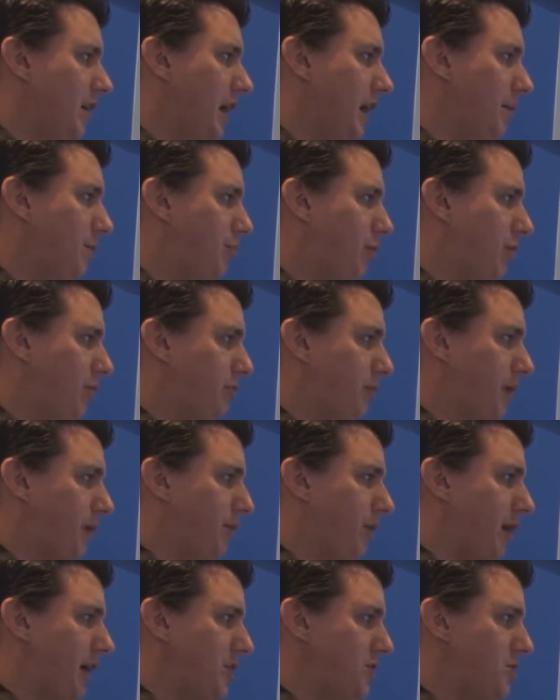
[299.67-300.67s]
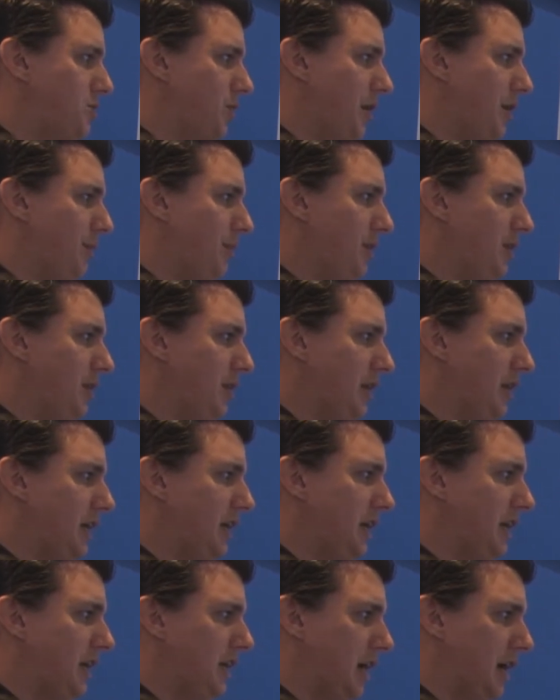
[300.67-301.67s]
and press my ranged weapon,
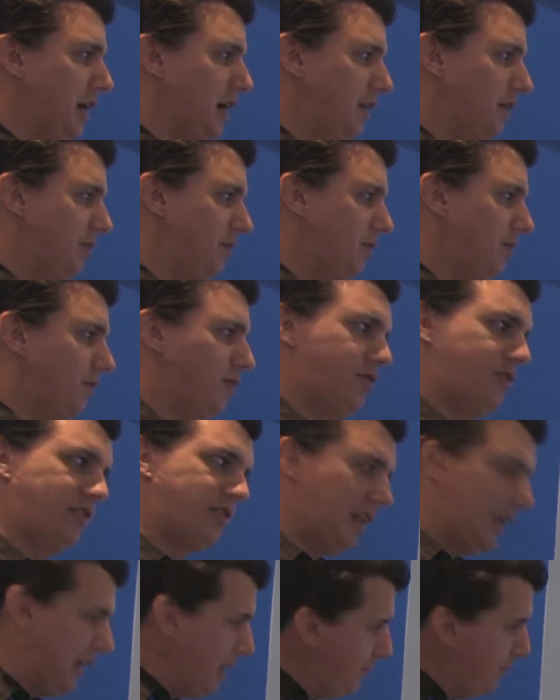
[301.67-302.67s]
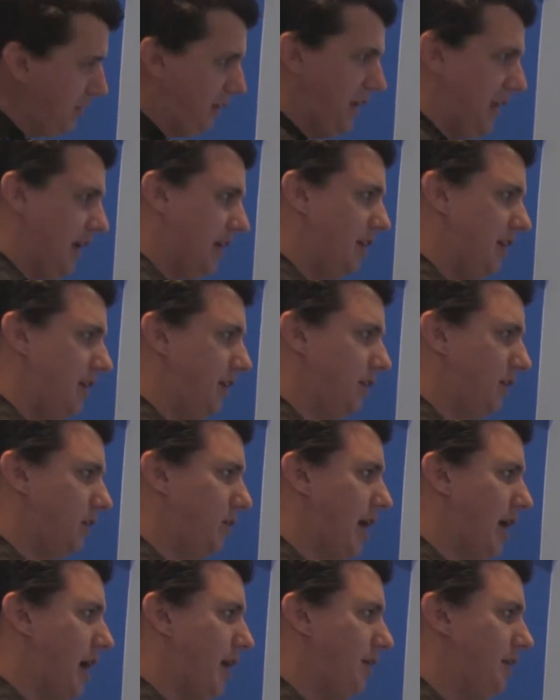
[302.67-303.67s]
he slams his hand into the
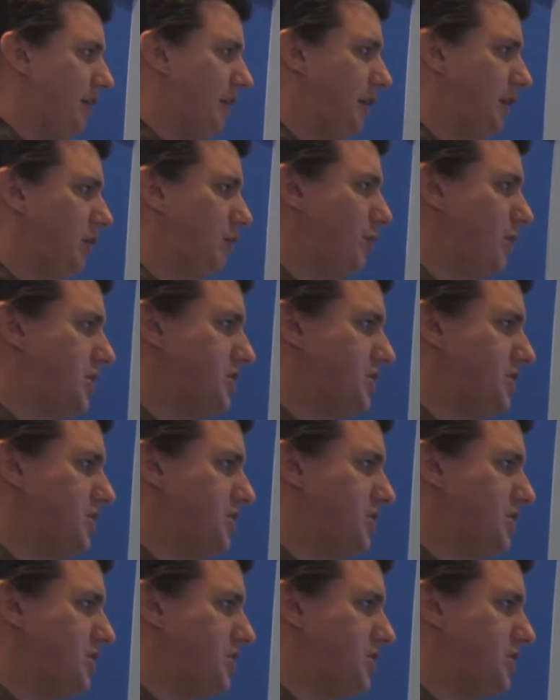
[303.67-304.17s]
ground and then can